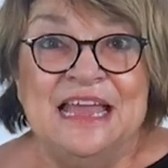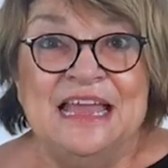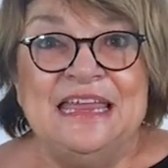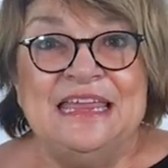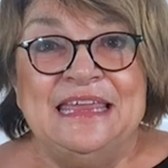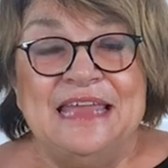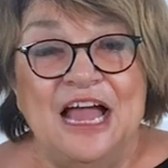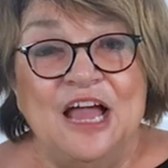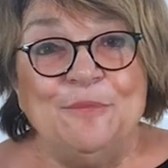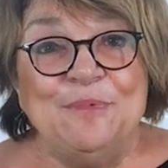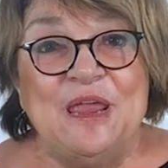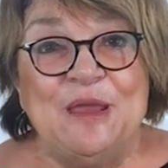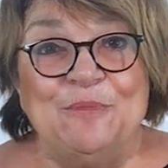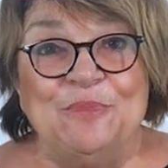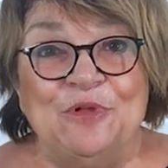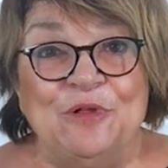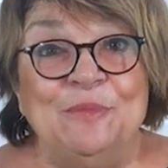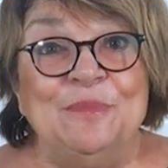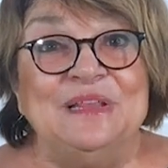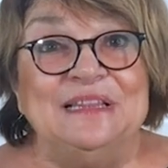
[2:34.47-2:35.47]
Young
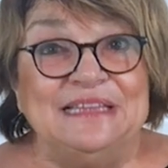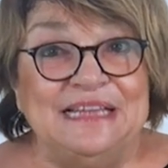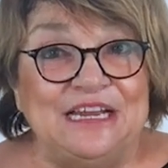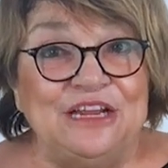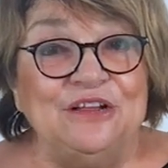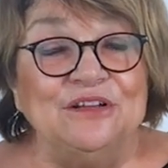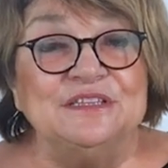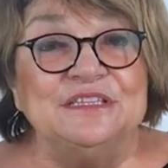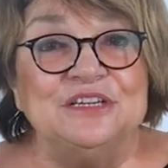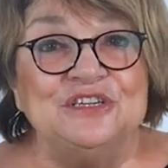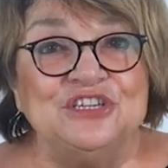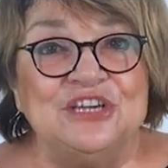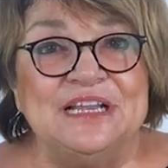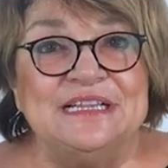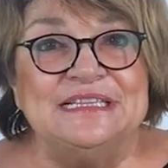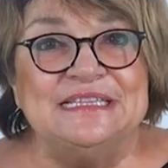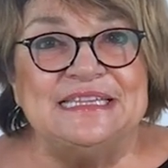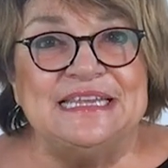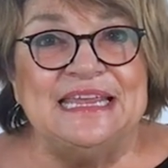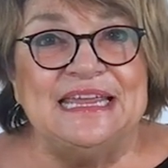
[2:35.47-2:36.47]
people, millennials and
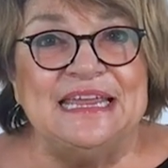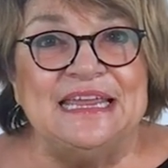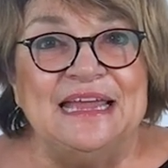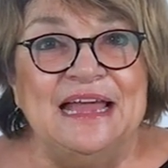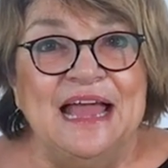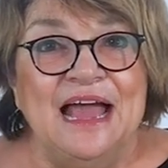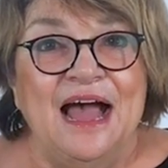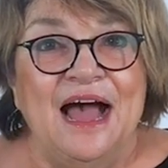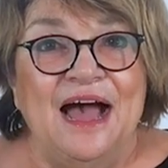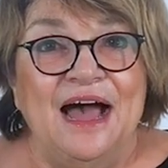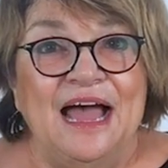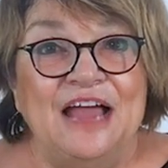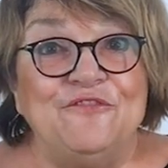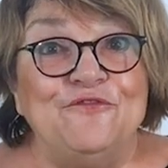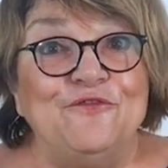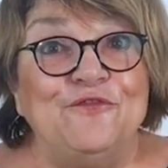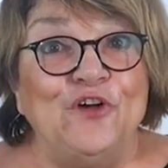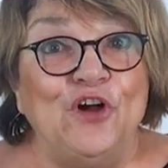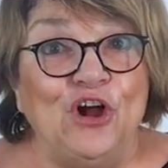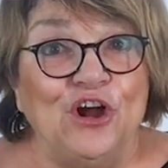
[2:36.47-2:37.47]
Gen Z, at
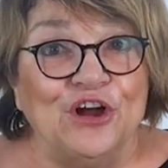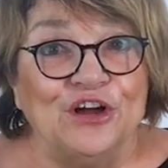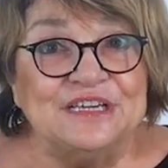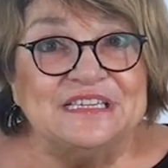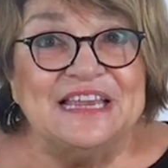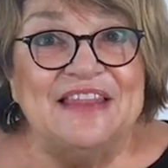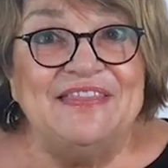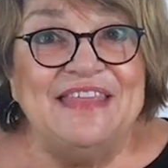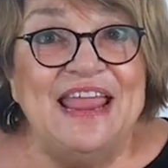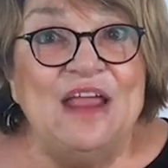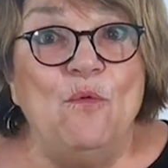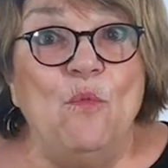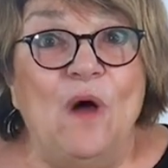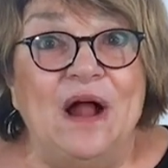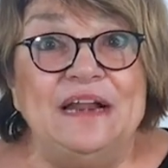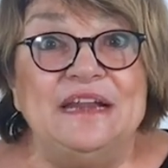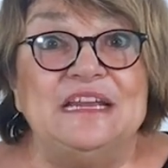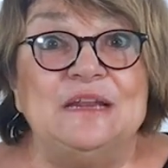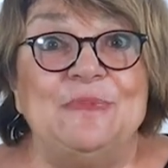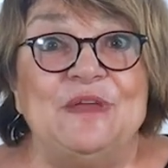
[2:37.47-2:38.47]
first they
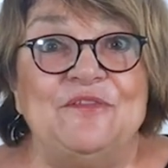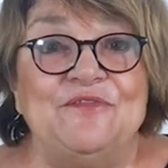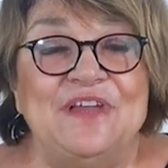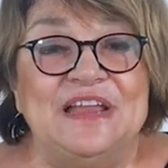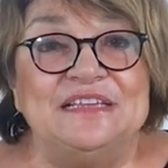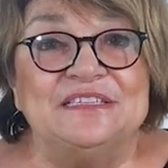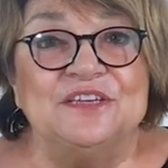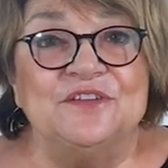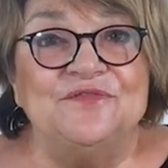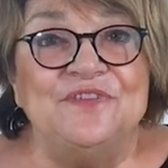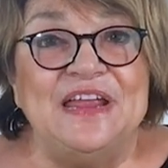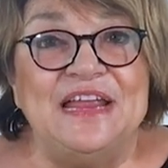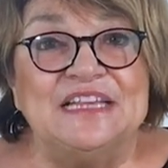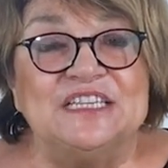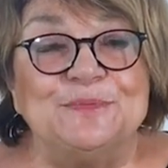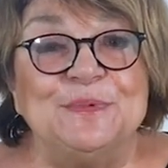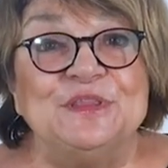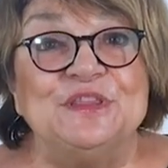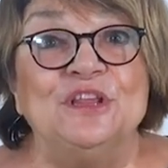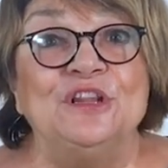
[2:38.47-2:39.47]
wanted to be face to
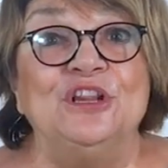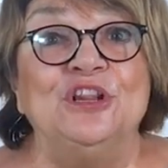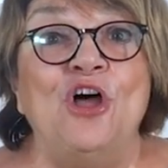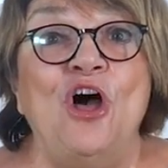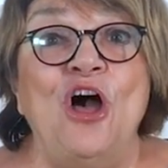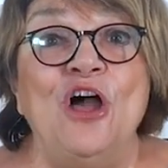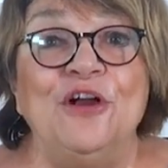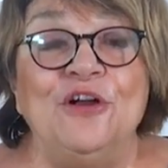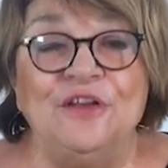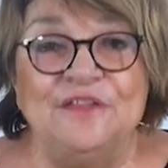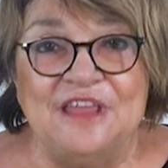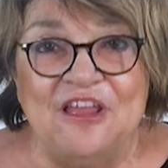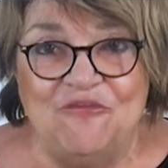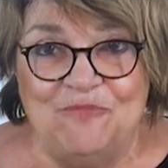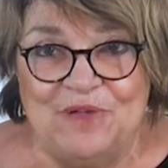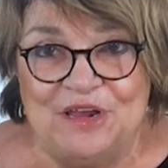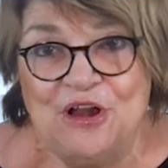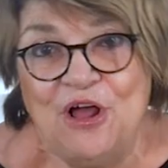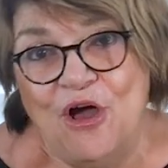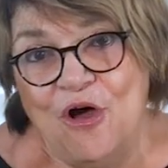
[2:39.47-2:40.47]
face, but the longer they've
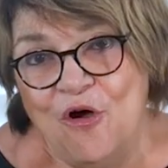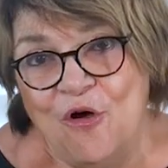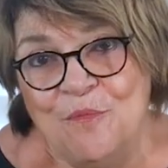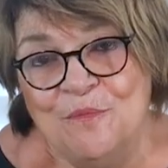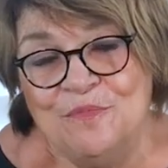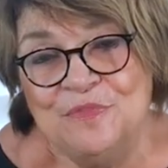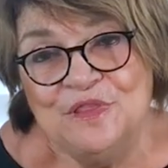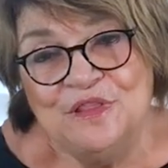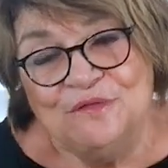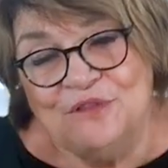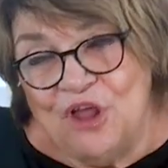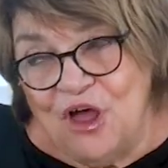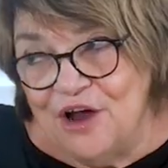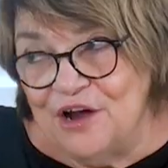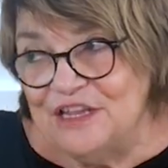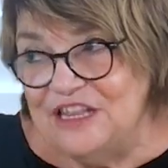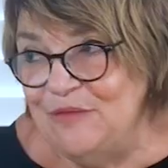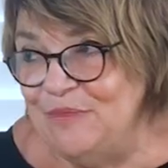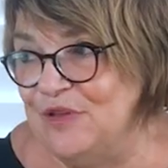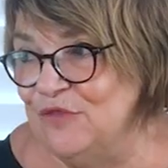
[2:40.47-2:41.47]
been home, the
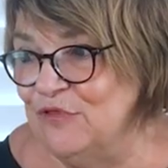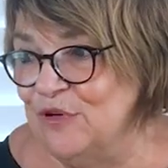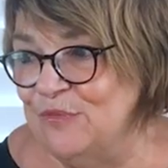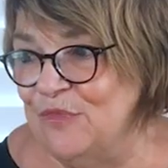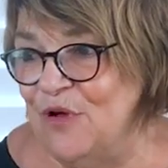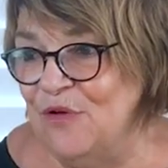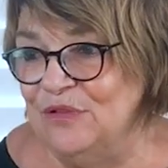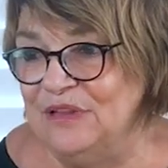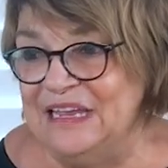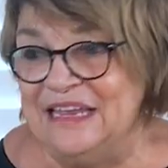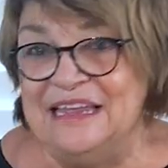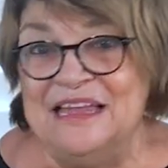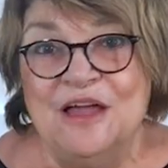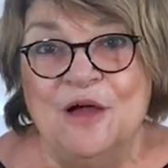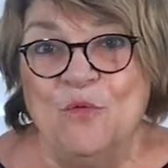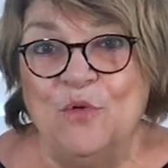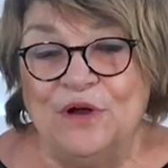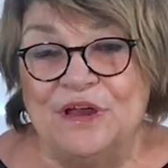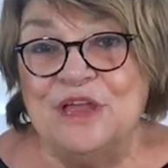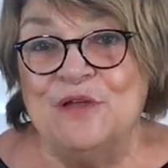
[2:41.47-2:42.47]
longer they've been remotely,
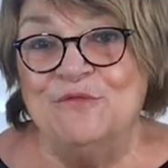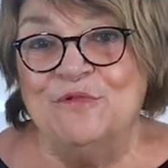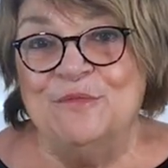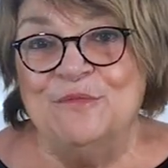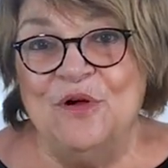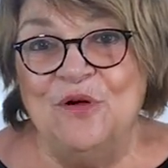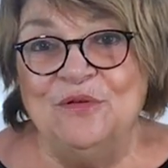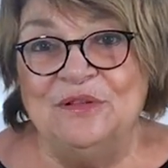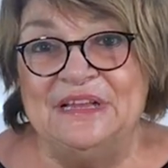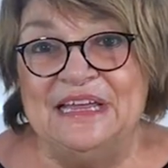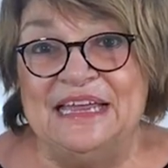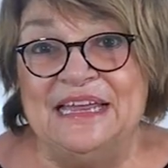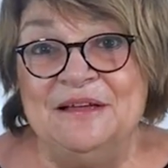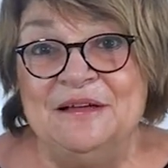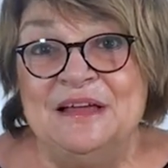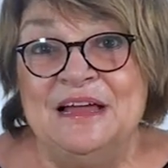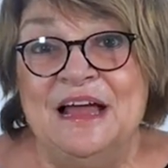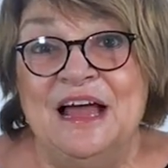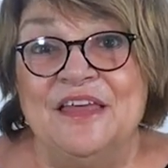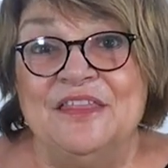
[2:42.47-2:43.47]
working remotely,
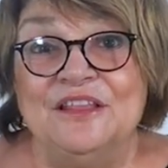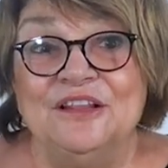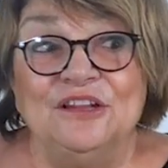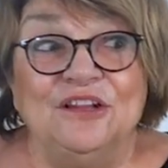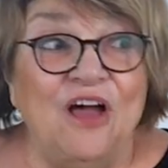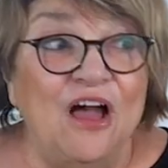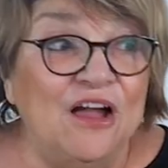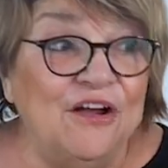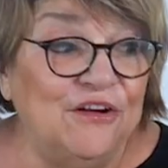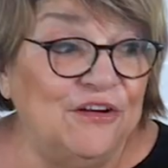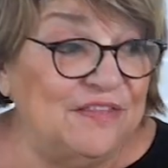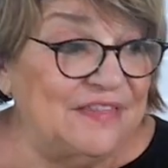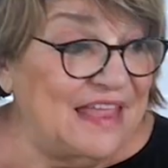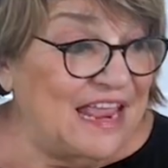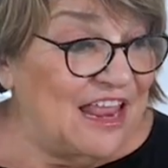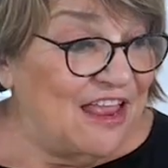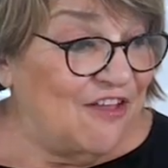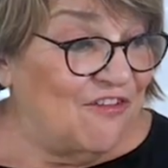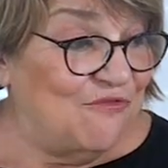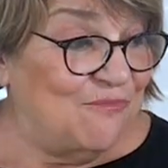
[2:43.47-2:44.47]
the longer
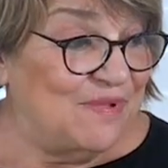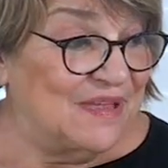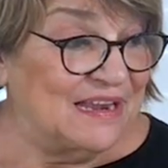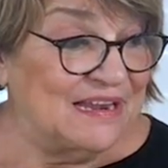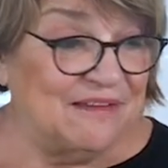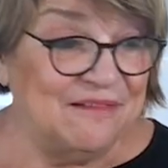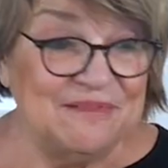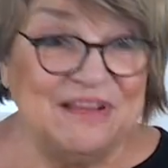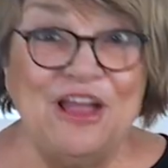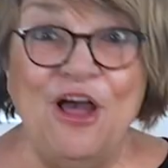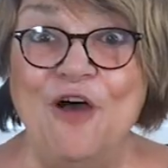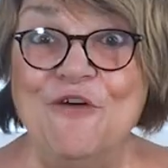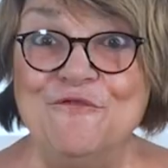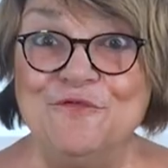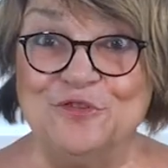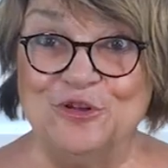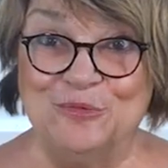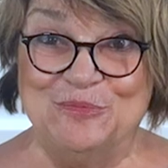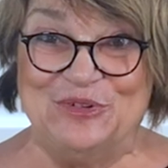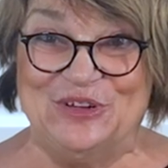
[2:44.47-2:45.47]
they have been
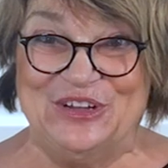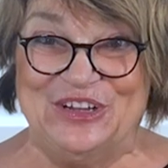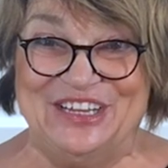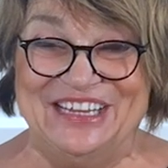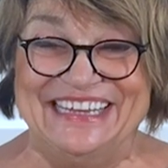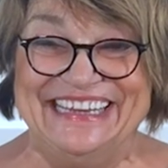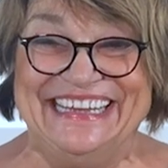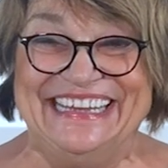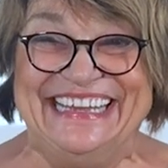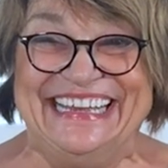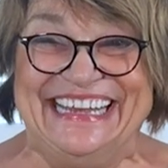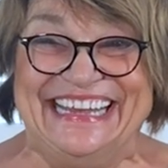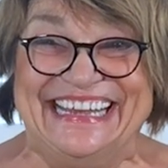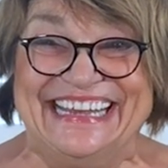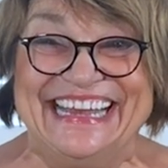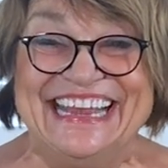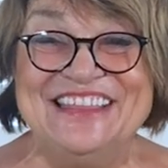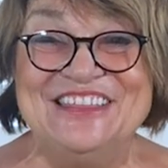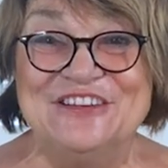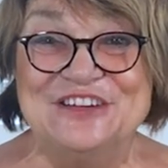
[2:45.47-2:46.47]
comfortable
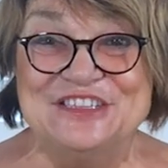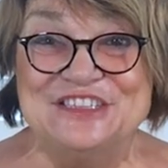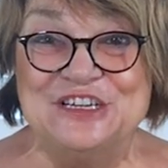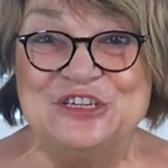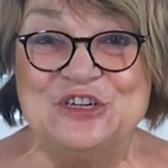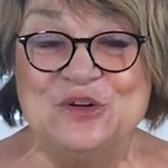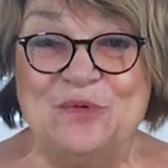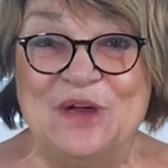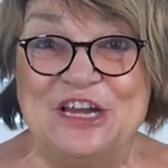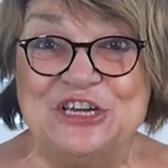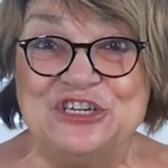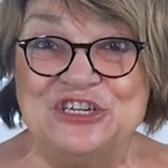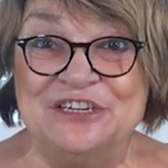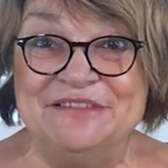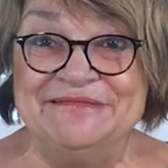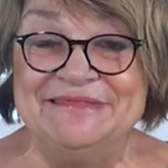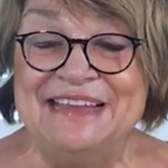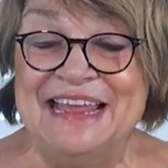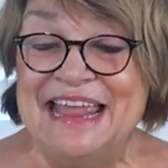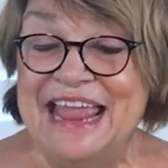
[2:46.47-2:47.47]
uh, in their
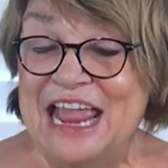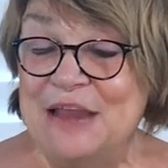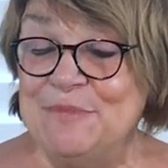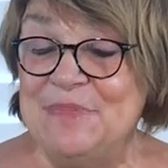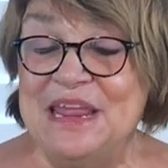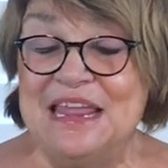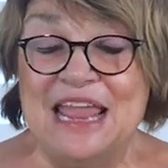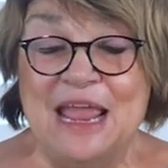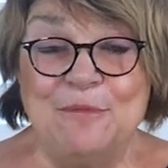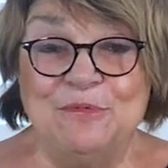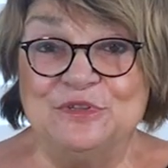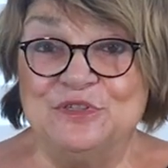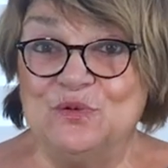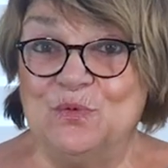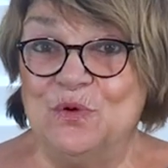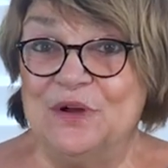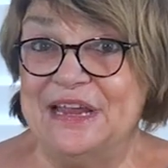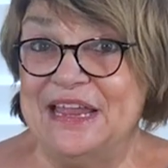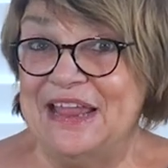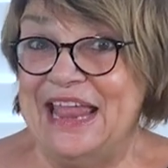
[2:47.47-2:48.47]
situation and being able to
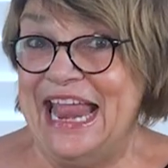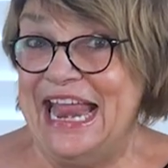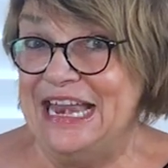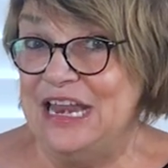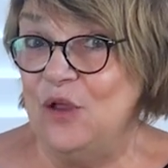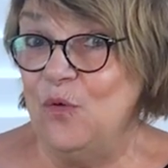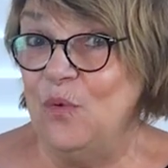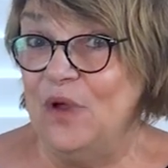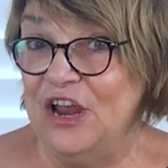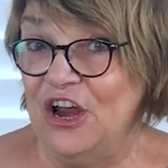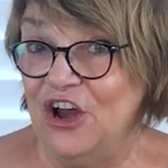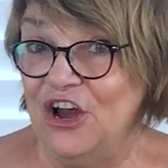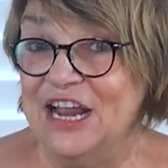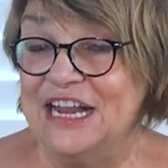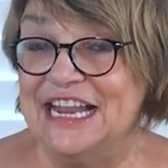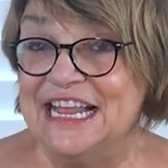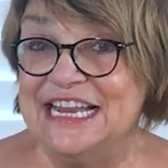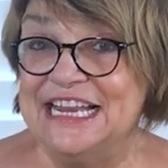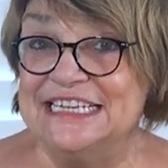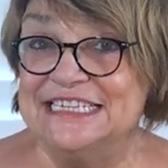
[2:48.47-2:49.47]
work anywhere
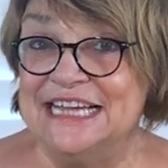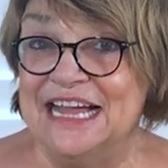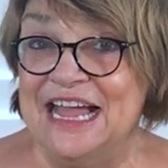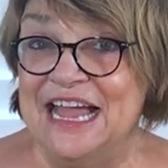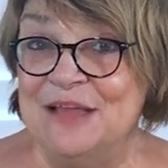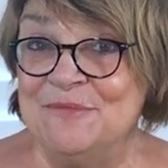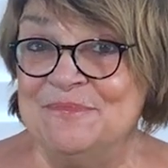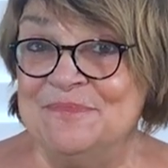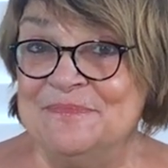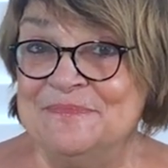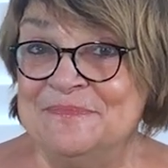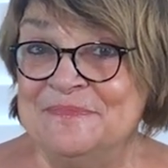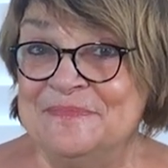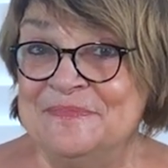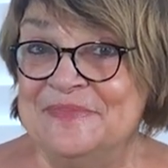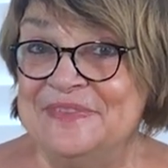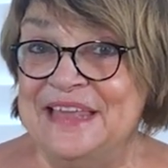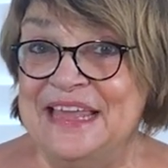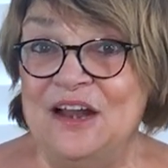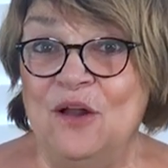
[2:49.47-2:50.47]
at any time,
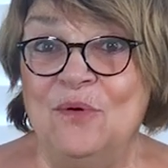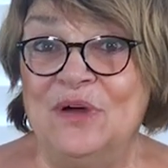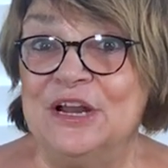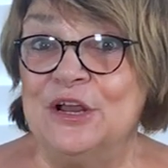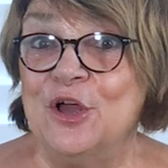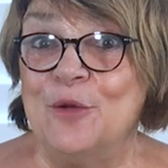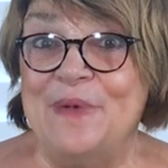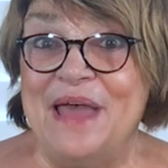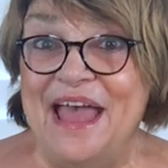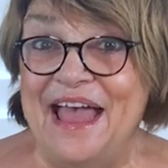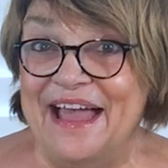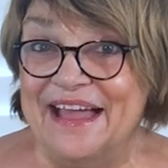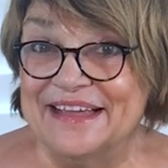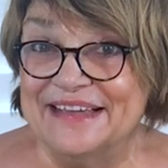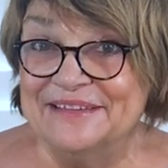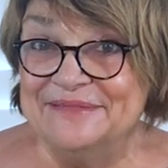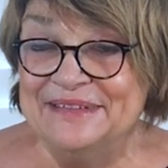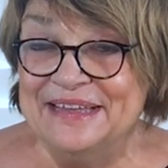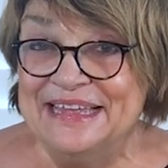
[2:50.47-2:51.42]
they don't want to go back.